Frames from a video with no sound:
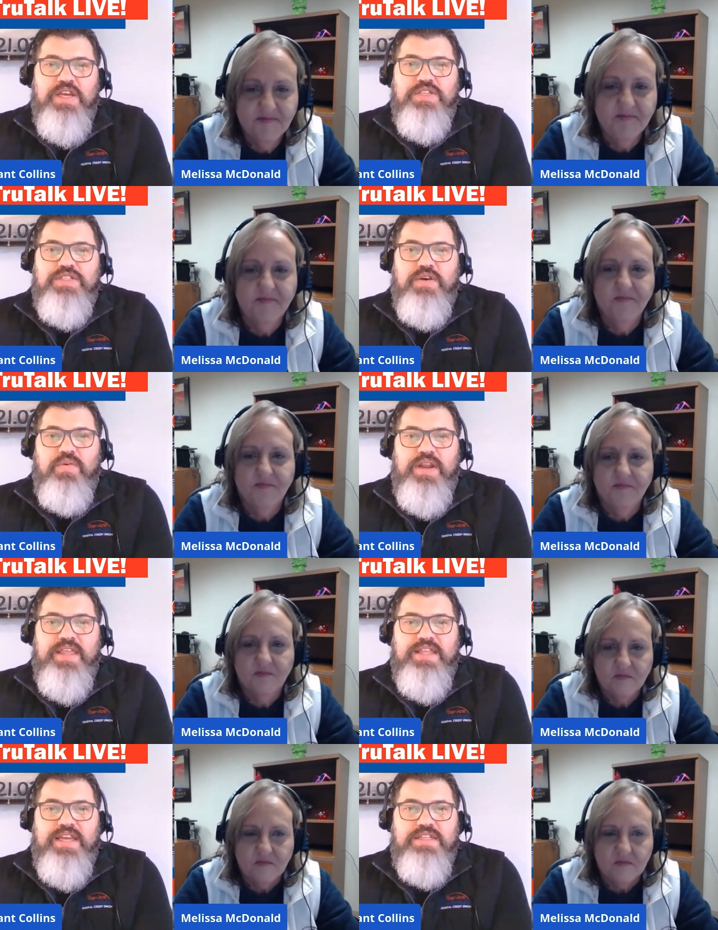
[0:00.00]
Speaker 1: So one
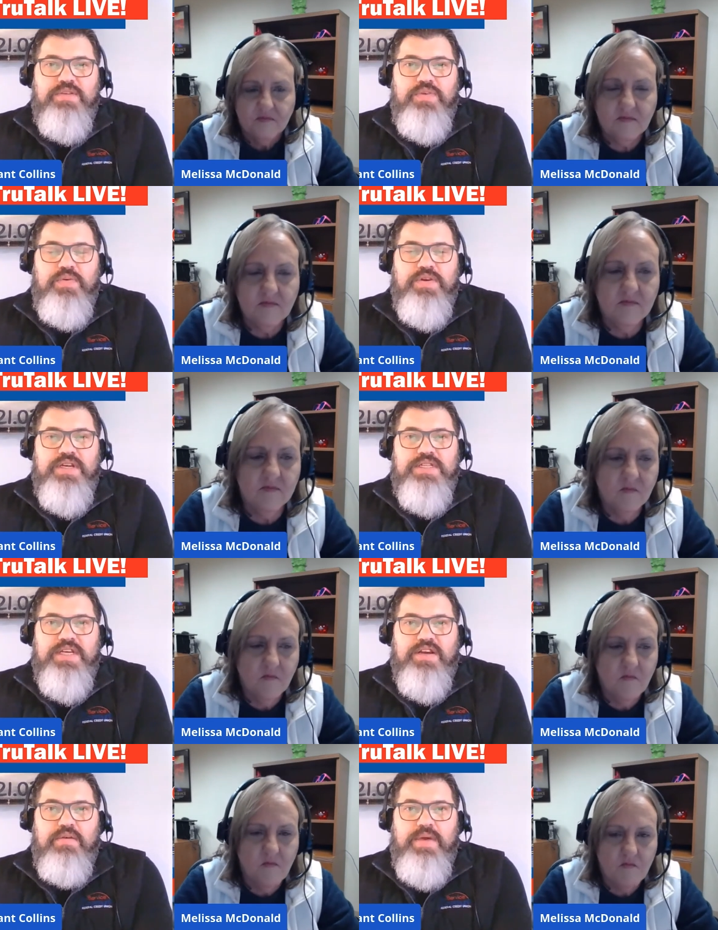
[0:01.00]
of the things that we wanted to
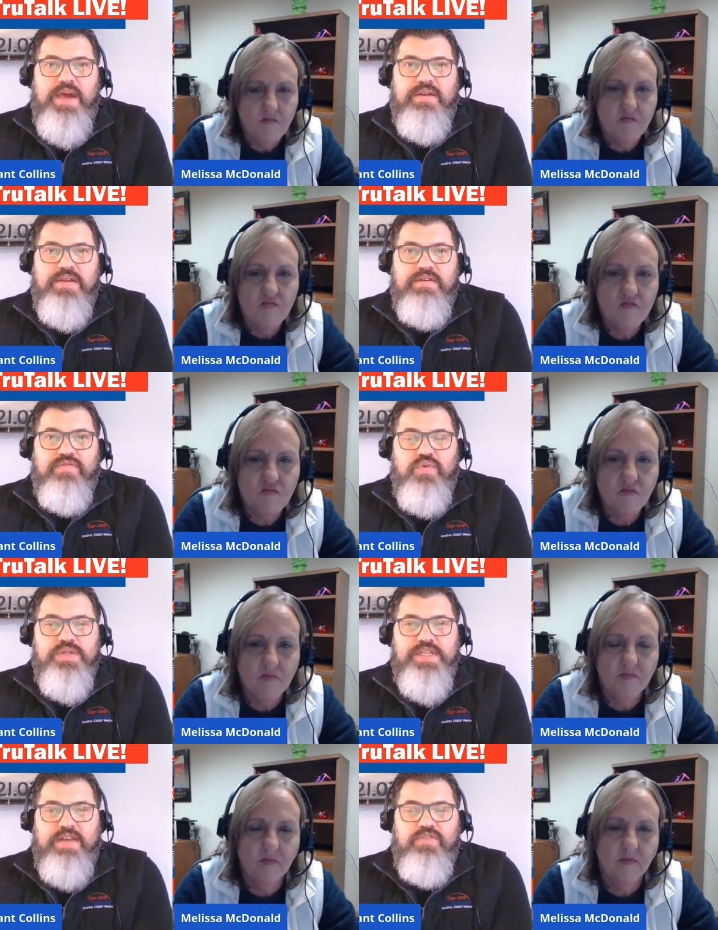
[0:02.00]
talk about, of
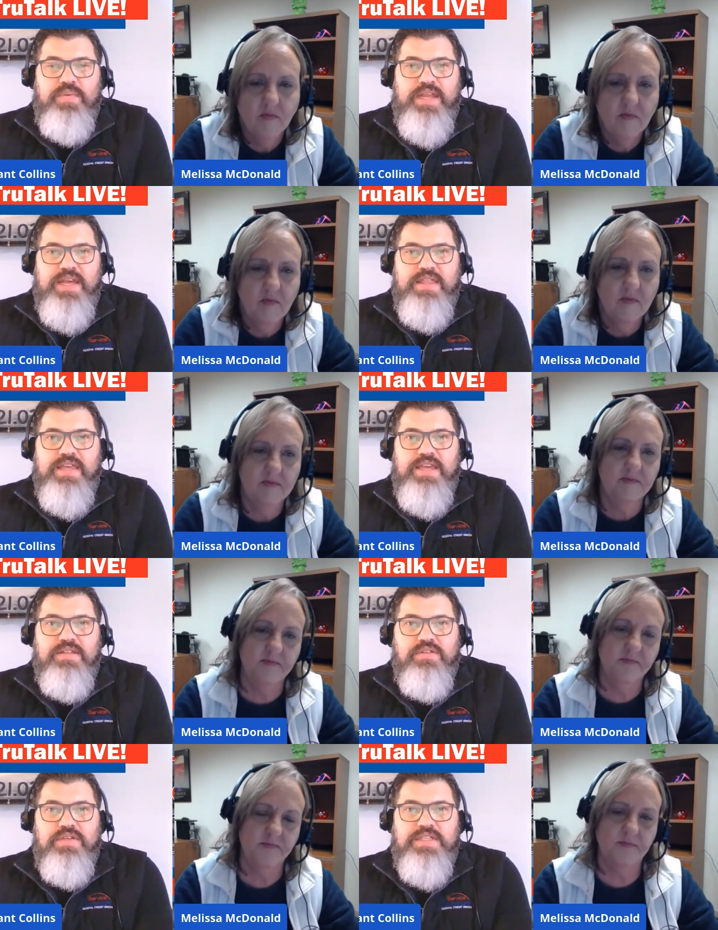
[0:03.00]
course, everybody I
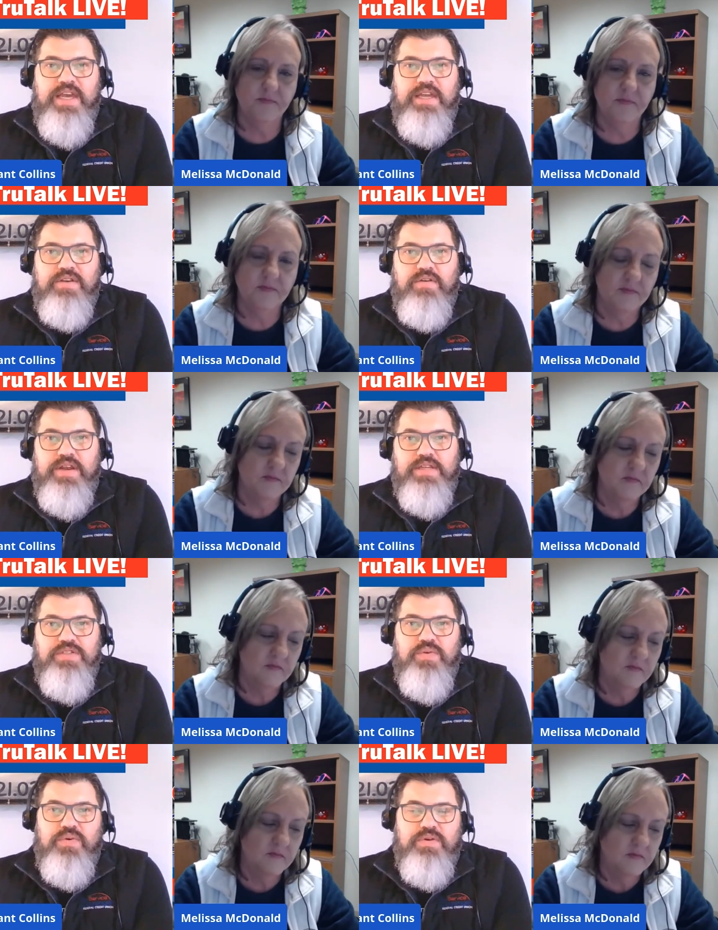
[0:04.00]
think looks mm-hmm. at credit
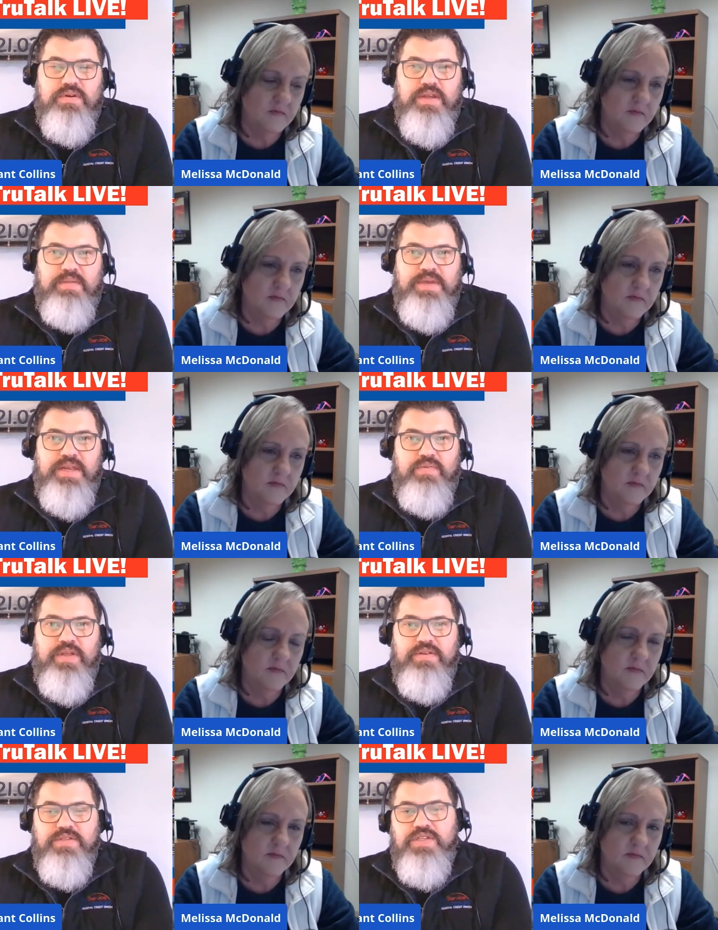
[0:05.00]
score. I mean,
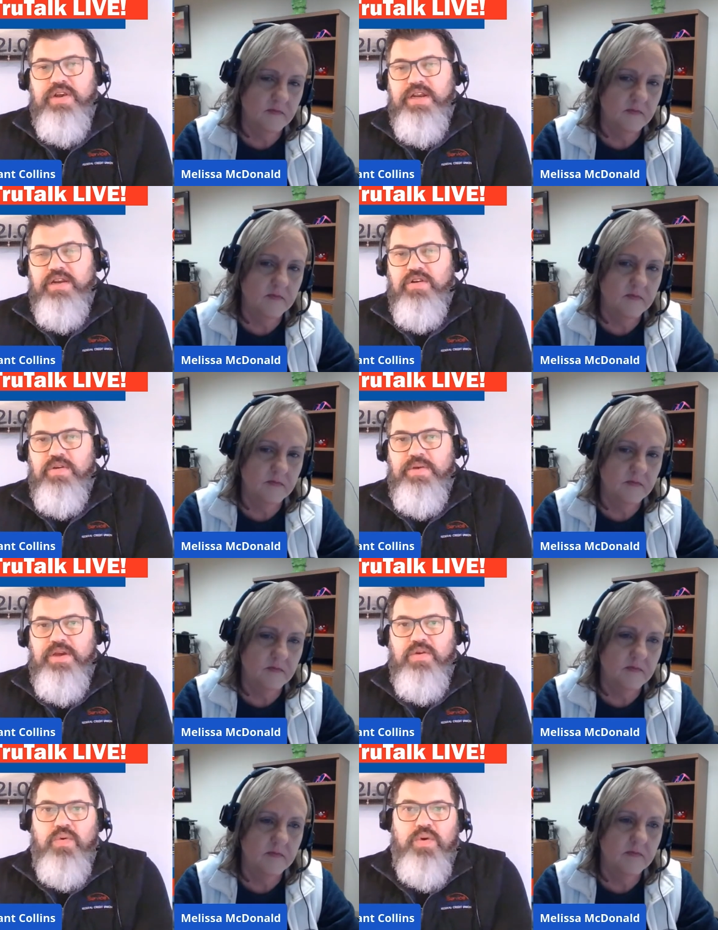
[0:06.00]
whether it's credit
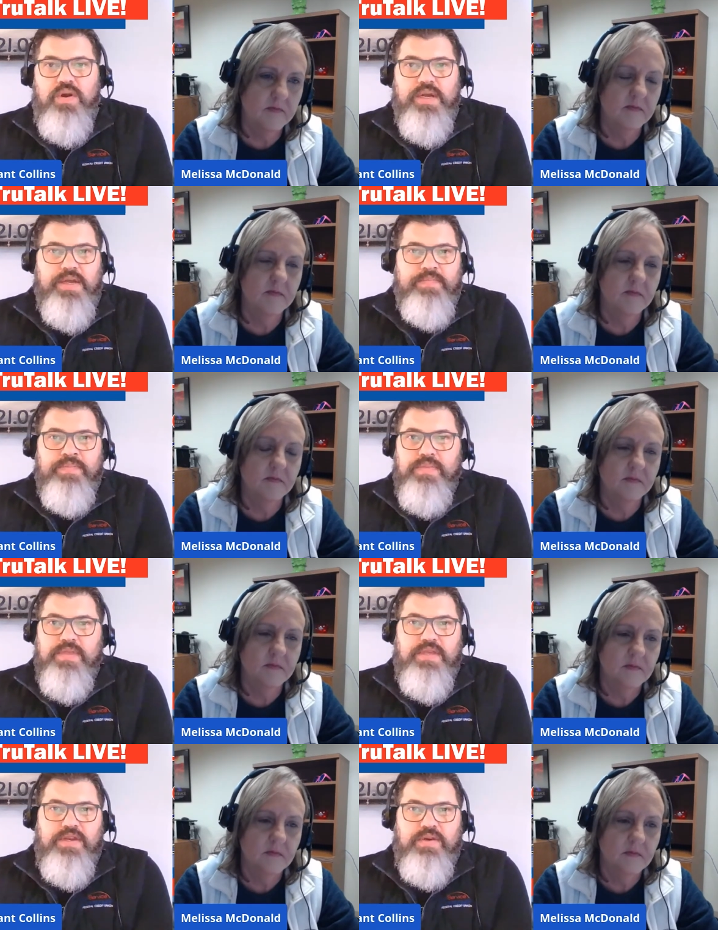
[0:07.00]
karma or
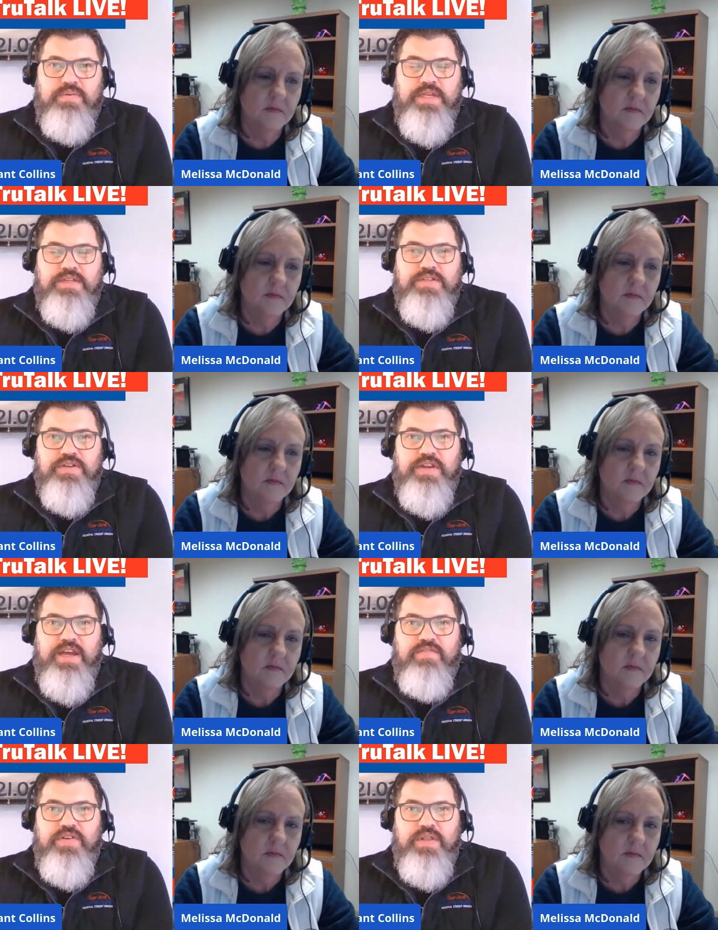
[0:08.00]
you know getting turned
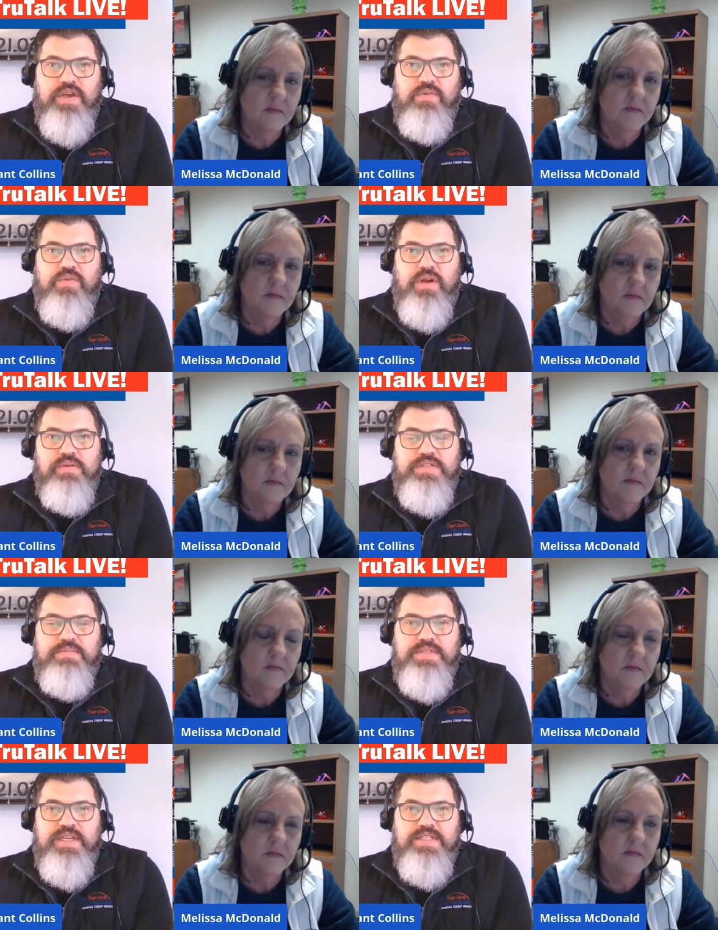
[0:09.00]
down for a loan, we're always
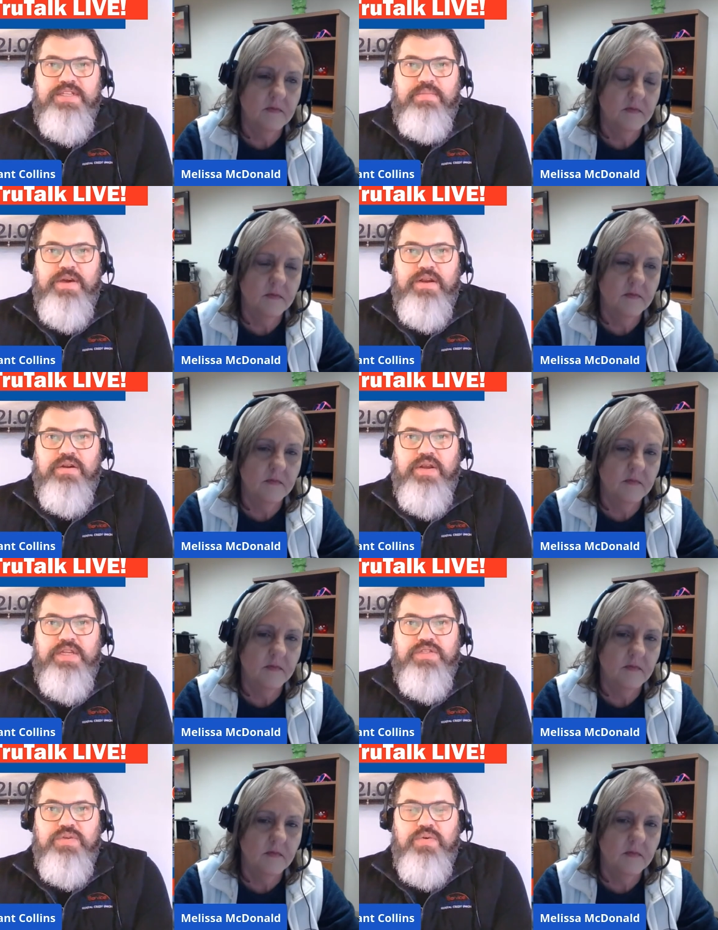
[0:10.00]
obsessing about our
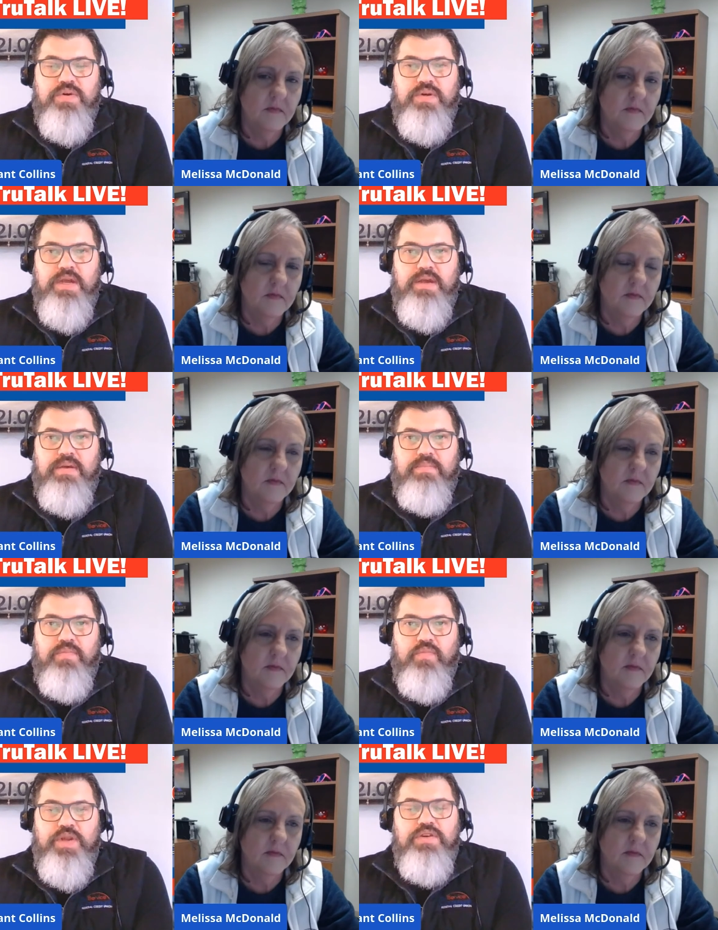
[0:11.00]
credit score. Um,
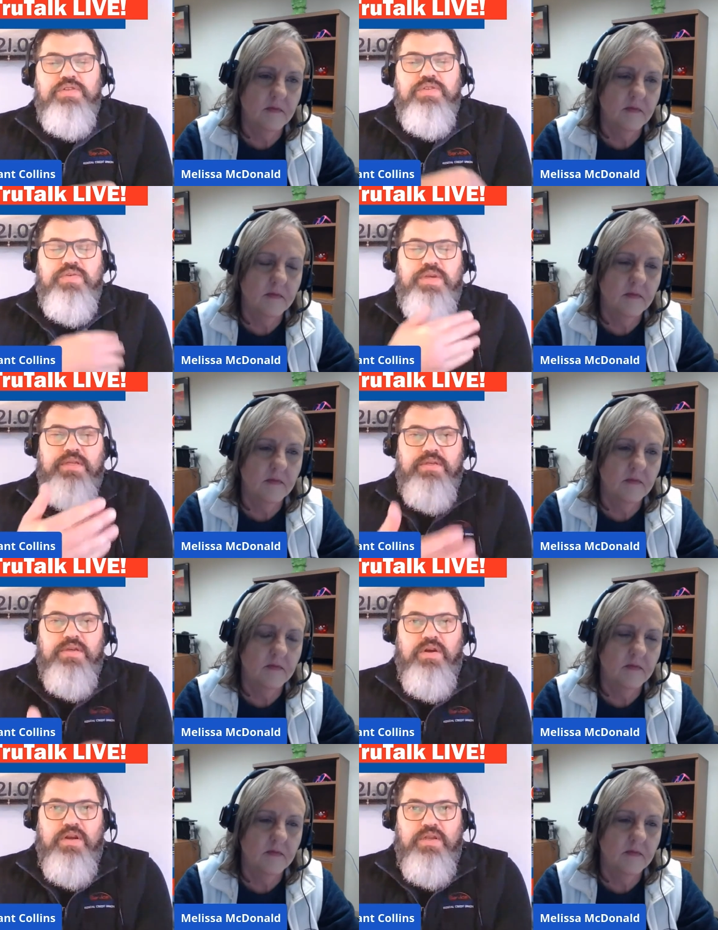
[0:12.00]
when you're doing
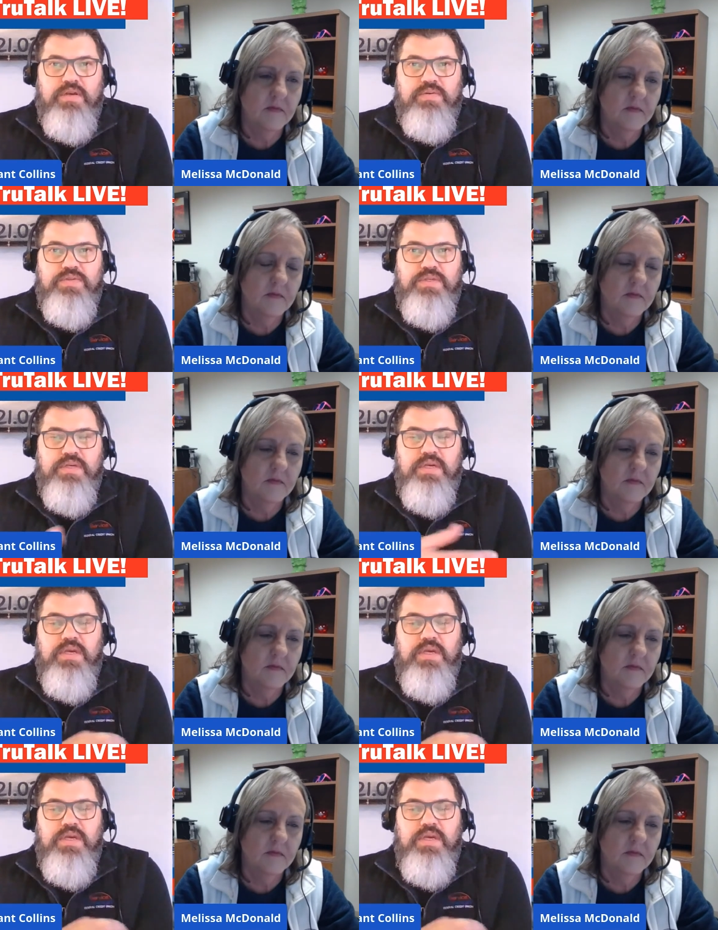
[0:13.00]
car loans,